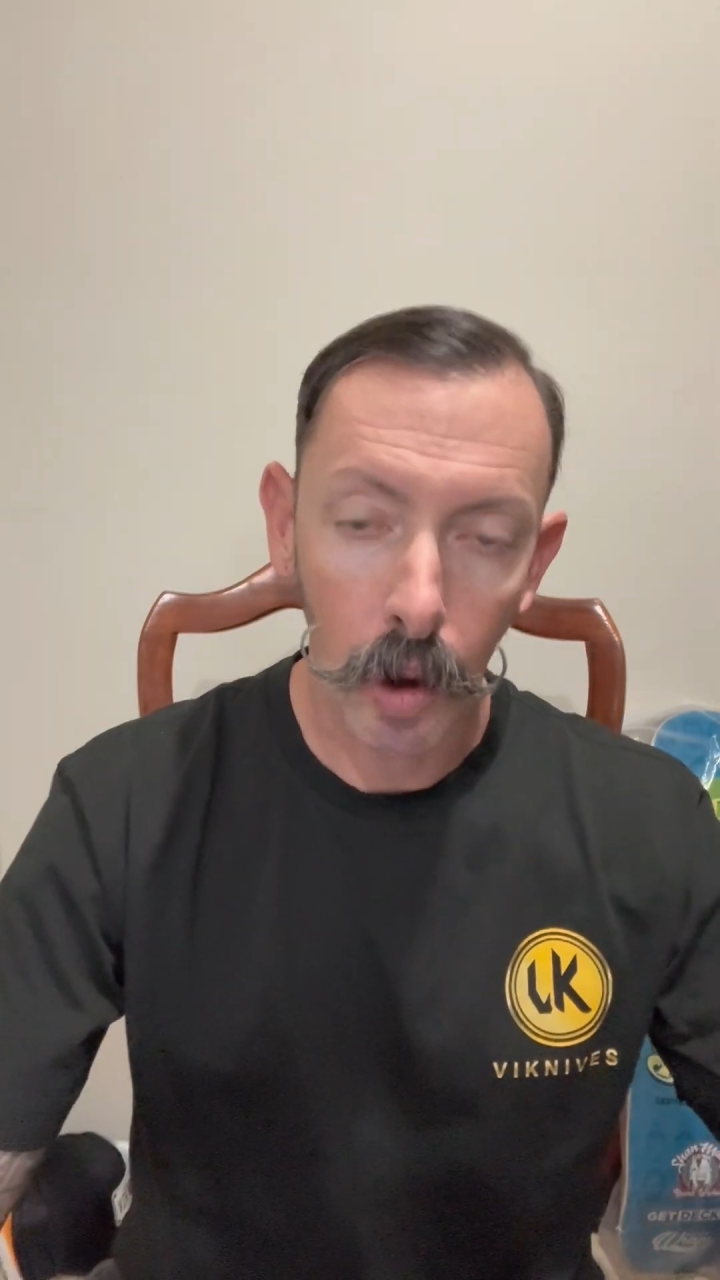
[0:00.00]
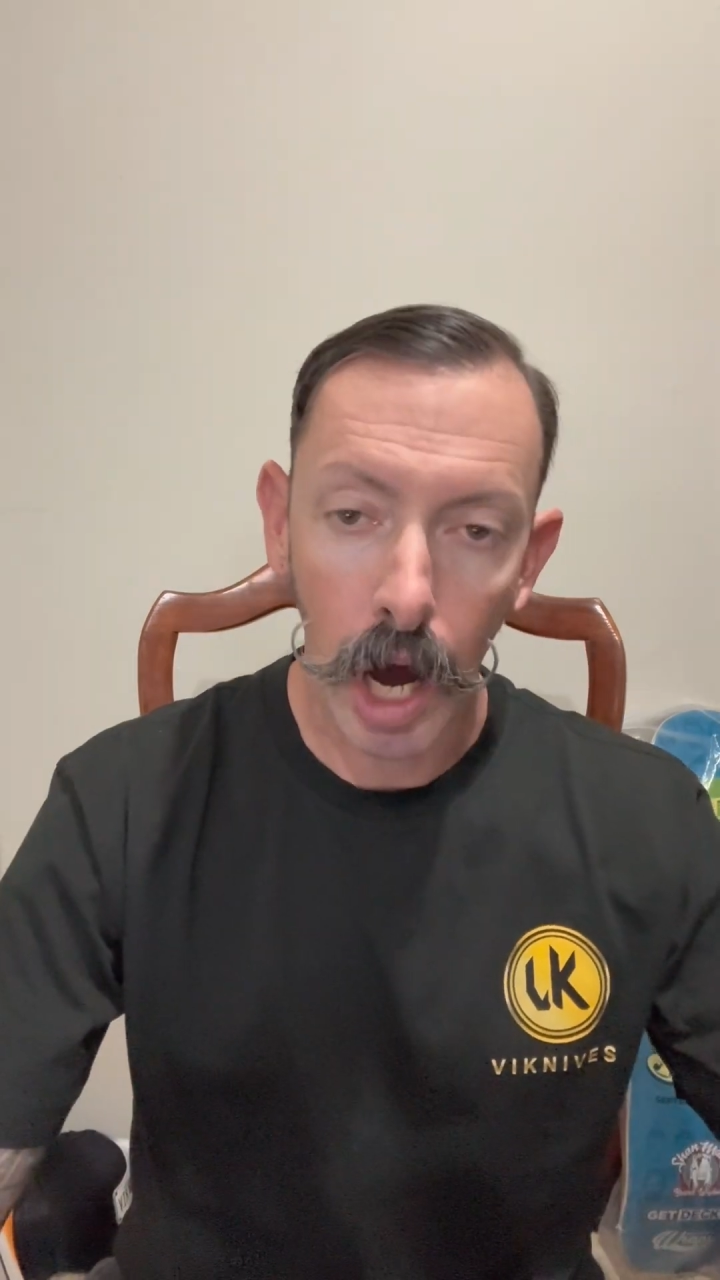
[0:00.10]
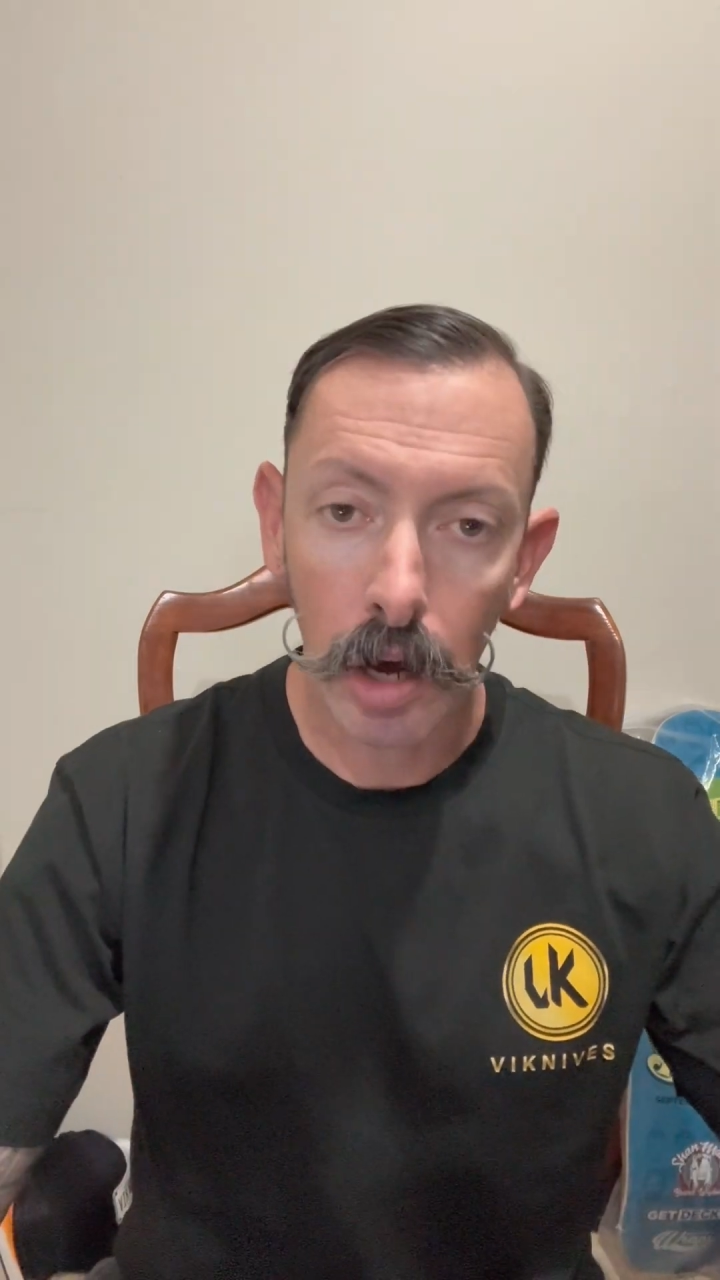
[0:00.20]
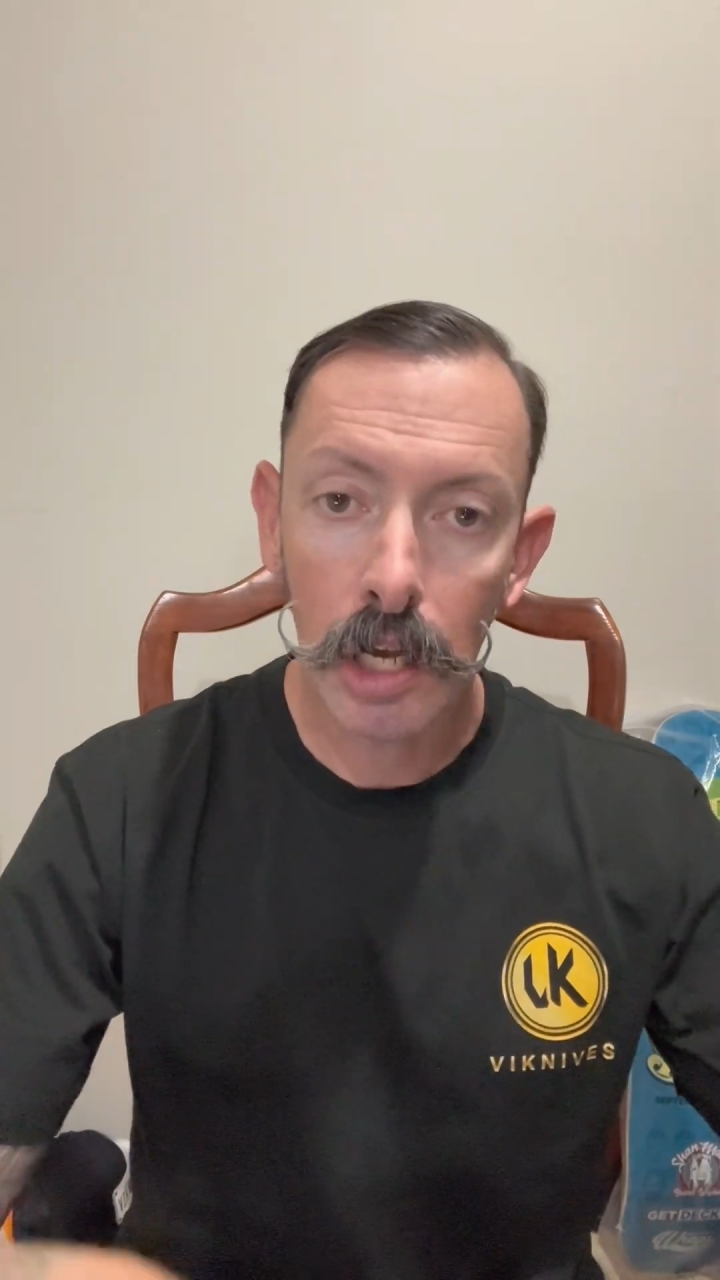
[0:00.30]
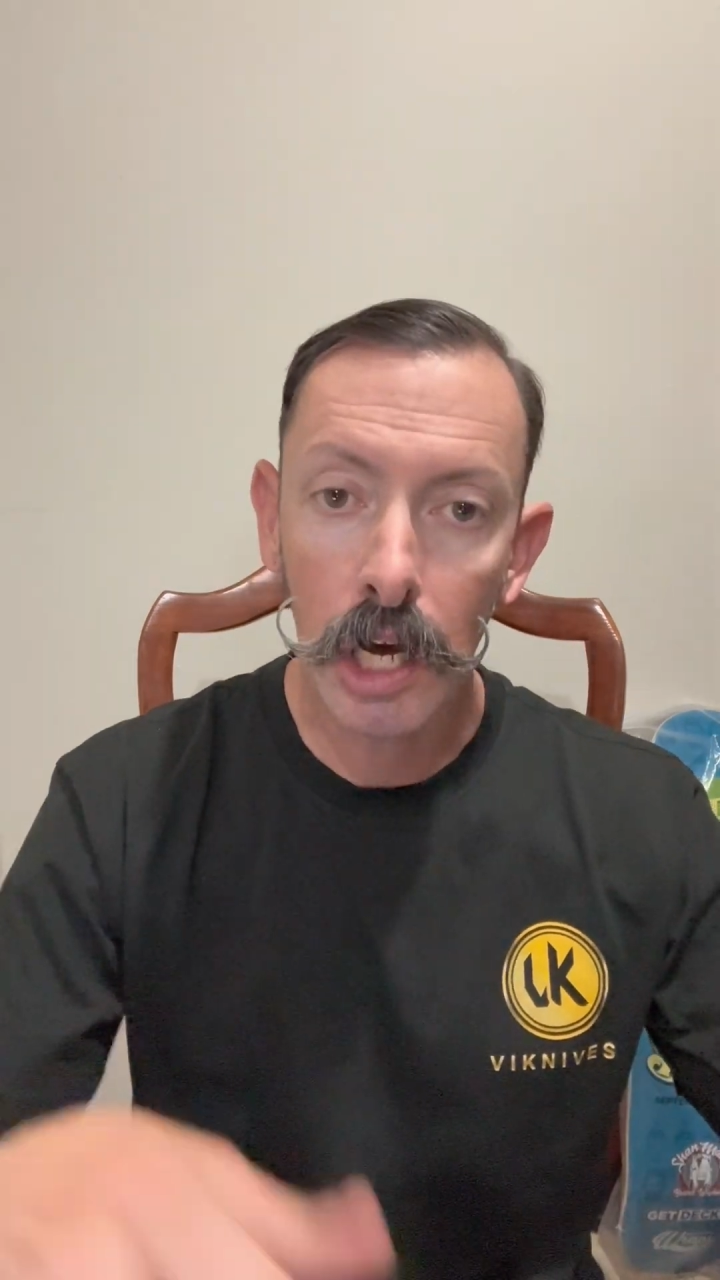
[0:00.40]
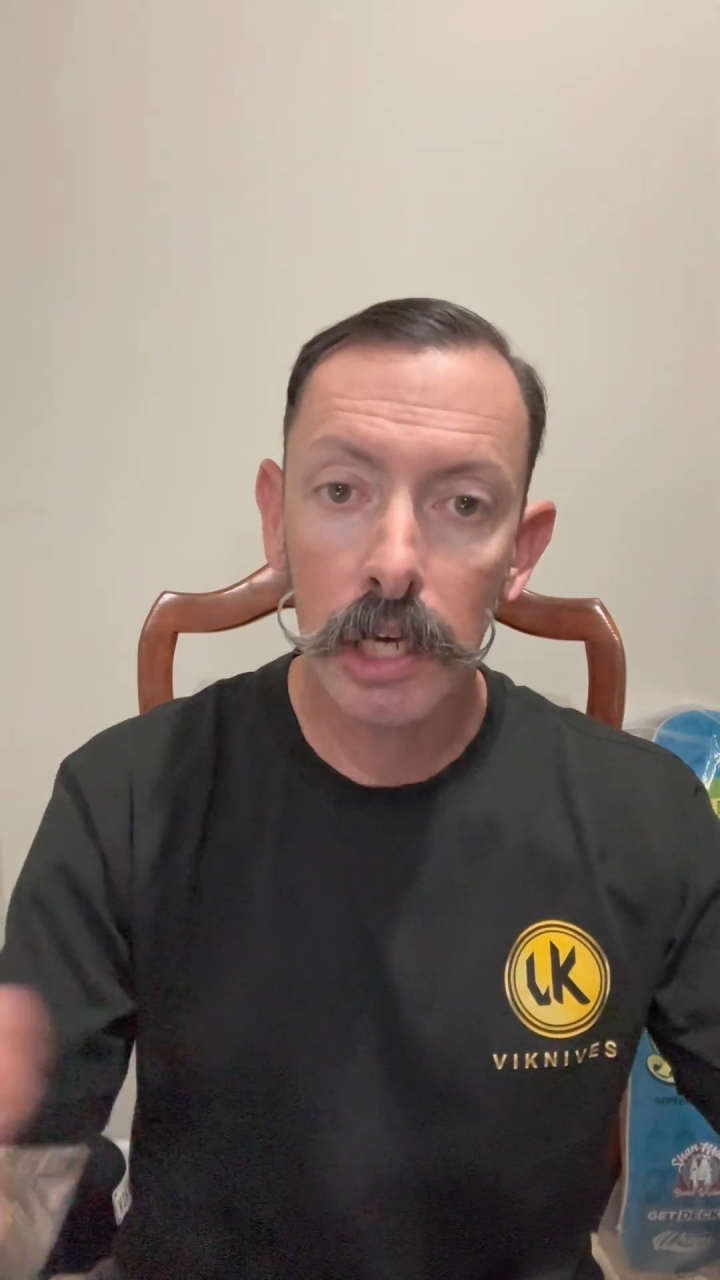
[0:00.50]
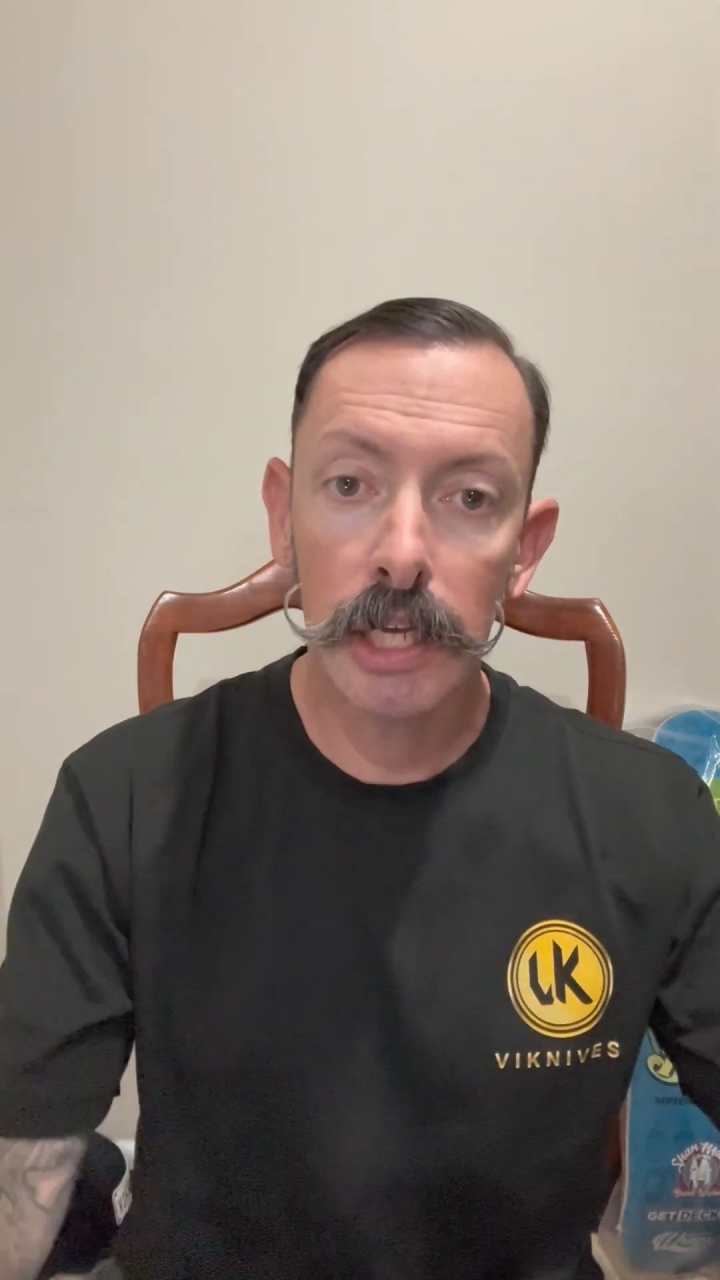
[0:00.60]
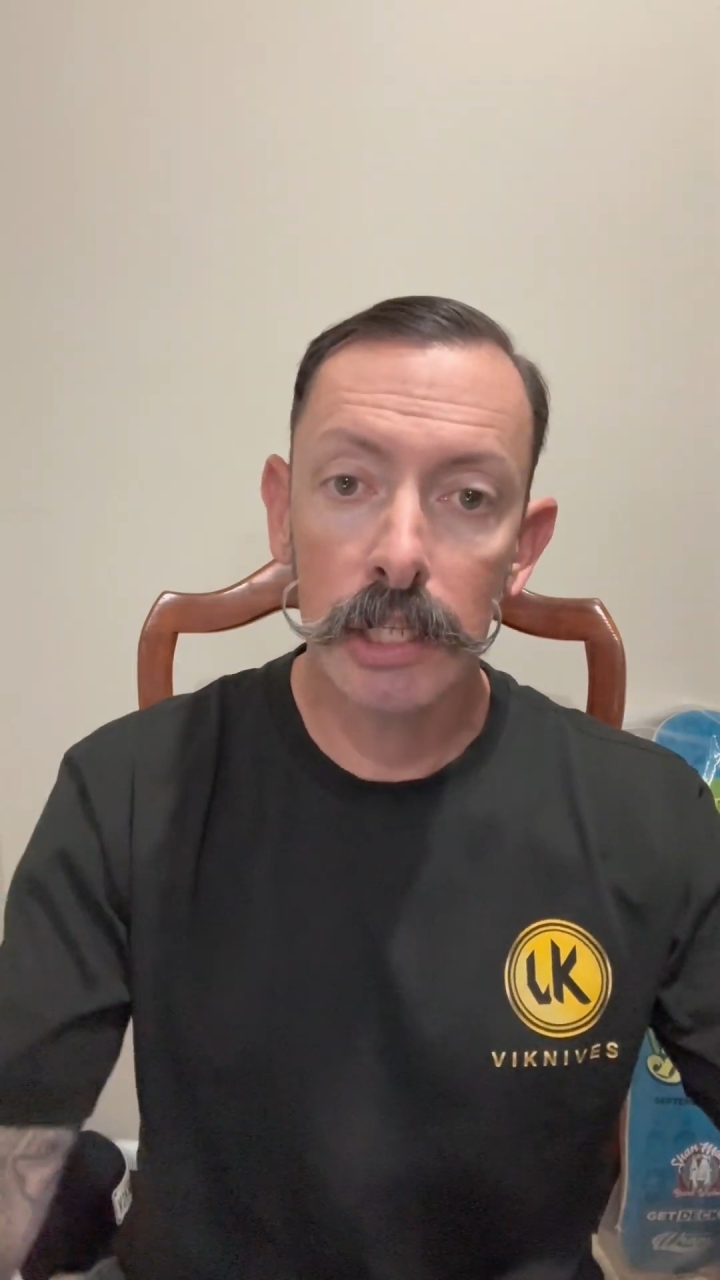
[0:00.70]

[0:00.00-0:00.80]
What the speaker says: I'll cut